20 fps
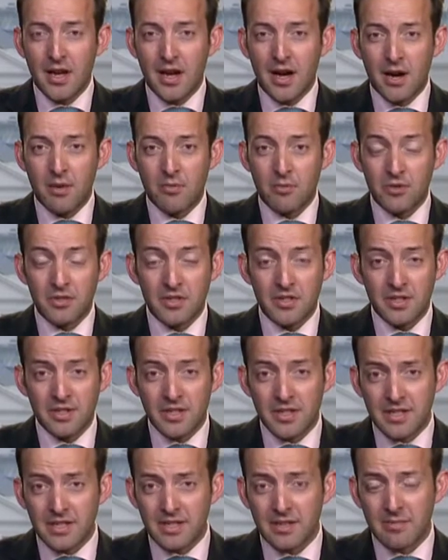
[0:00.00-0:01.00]
which he
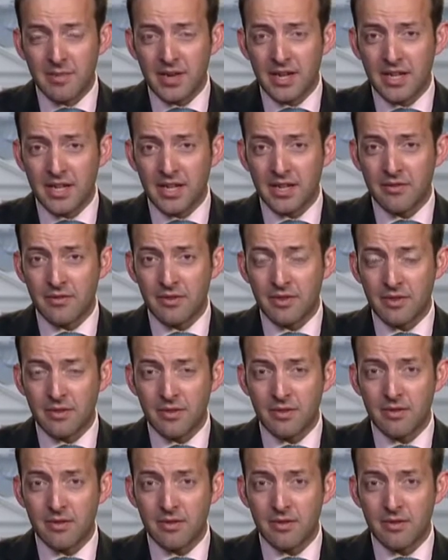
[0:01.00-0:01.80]
needs to make given